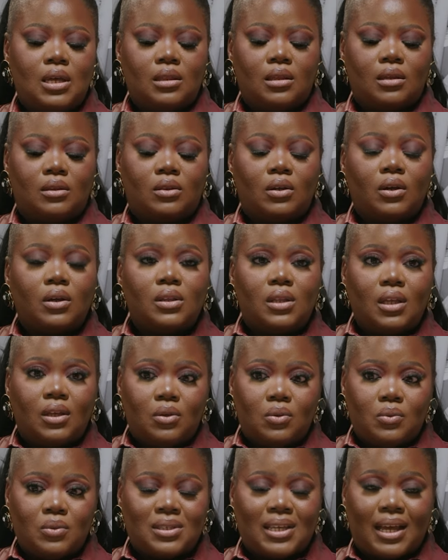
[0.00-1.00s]
The third thing
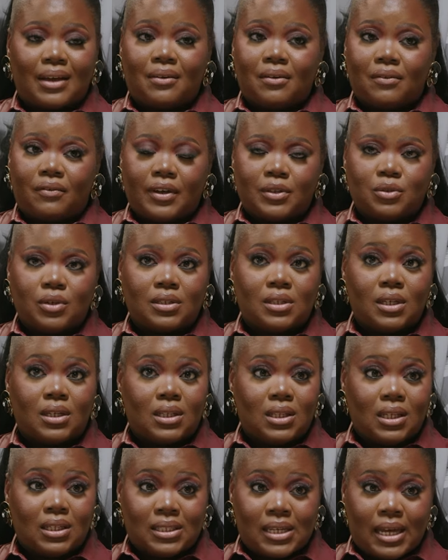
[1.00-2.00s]
you sacrifice, so I
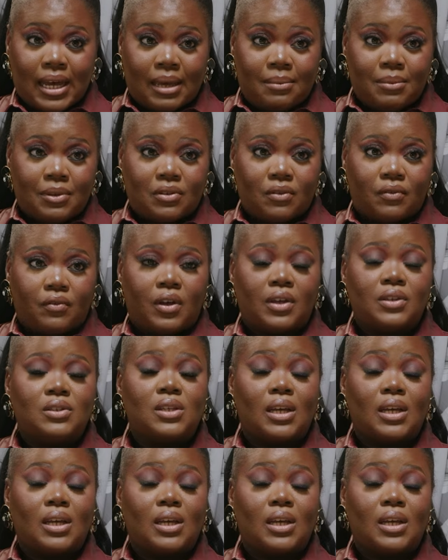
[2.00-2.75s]
said the time is the first.